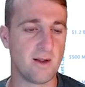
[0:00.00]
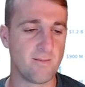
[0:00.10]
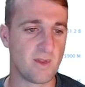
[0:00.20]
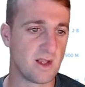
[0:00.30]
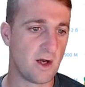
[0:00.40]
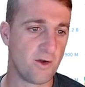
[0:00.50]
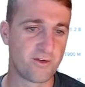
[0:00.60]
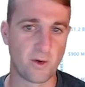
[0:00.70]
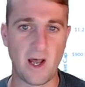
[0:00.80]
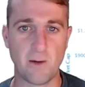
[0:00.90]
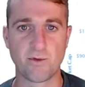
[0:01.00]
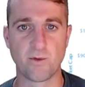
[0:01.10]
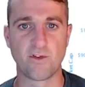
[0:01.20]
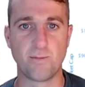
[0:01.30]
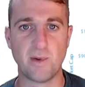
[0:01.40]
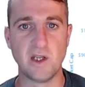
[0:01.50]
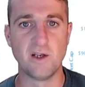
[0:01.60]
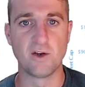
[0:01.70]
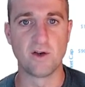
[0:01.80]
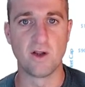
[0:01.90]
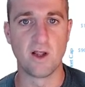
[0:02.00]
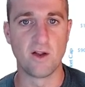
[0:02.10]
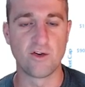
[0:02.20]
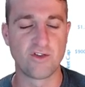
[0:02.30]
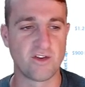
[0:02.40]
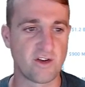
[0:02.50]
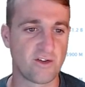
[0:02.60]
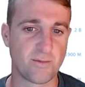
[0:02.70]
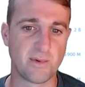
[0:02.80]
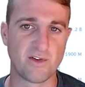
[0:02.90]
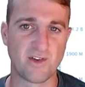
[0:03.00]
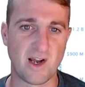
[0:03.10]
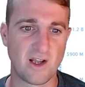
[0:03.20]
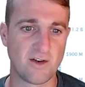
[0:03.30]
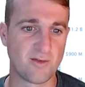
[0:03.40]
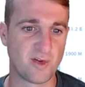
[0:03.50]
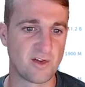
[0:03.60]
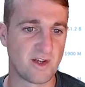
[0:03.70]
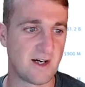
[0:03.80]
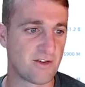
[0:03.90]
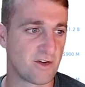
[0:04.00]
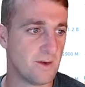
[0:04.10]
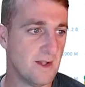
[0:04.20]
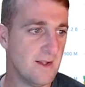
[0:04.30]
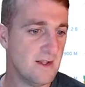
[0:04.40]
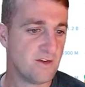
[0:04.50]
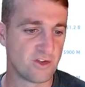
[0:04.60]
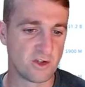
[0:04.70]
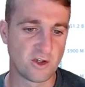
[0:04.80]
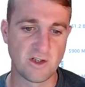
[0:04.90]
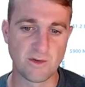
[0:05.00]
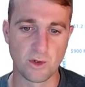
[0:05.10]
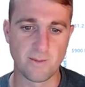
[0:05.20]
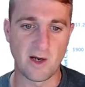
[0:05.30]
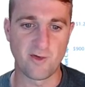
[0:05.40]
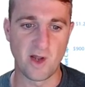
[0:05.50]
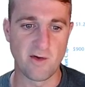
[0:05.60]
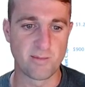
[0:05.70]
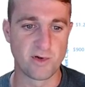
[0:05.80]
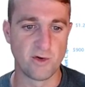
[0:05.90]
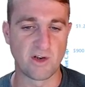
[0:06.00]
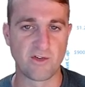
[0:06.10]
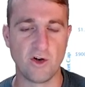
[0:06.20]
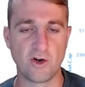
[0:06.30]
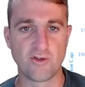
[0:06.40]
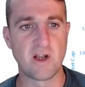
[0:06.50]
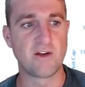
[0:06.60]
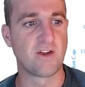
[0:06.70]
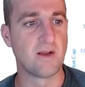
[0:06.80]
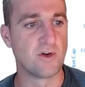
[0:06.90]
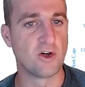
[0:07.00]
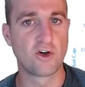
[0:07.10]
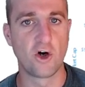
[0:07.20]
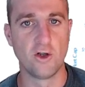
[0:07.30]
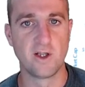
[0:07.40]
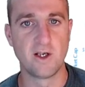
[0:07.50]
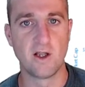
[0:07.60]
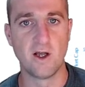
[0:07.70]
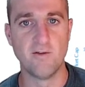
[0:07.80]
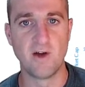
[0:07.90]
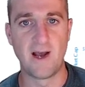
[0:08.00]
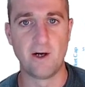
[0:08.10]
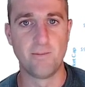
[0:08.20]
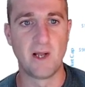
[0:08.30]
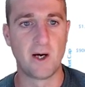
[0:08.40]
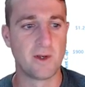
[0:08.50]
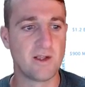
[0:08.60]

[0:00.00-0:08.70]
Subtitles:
It also helps with speed and transactions per second and things like that. So Zilliqa is one of my favourite projects. We've got a great team. We've got Colin at the helm now.